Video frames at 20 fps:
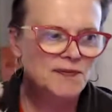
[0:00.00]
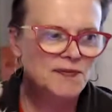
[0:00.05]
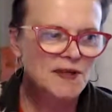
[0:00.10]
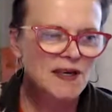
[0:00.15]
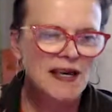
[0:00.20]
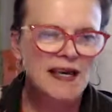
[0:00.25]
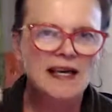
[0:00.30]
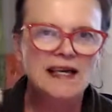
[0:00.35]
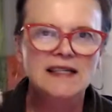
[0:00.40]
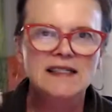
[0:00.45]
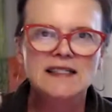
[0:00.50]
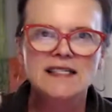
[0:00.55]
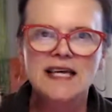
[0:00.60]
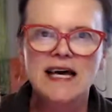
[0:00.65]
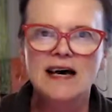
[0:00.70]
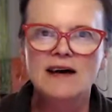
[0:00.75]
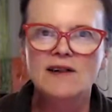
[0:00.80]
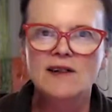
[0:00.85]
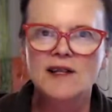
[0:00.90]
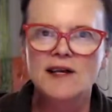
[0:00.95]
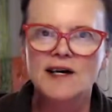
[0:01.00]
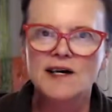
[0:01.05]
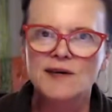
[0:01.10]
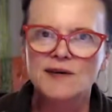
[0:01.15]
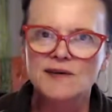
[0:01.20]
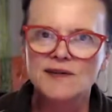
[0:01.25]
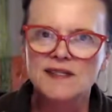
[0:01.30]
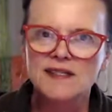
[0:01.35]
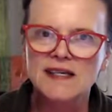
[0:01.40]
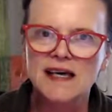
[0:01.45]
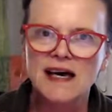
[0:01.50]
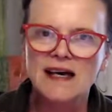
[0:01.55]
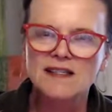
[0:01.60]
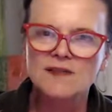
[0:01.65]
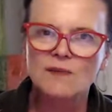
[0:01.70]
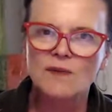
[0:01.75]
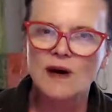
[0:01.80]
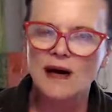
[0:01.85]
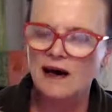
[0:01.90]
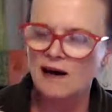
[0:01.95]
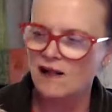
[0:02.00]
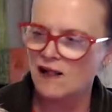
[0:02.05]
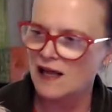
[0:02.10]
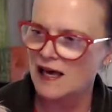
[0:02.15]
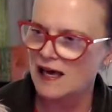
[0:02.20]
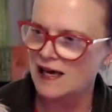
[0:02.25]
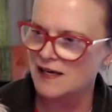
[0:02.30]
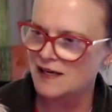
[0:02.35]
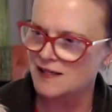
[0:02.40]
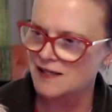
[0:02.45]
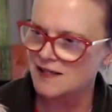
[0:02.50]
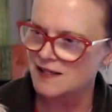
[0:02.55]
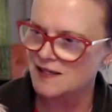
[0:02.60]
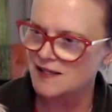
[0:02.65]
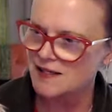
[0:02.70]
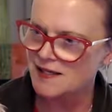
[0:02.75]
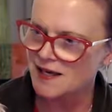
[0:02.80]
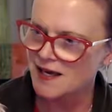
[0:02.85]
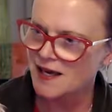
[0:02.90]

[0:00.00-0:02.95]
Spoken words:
and downloads, as well as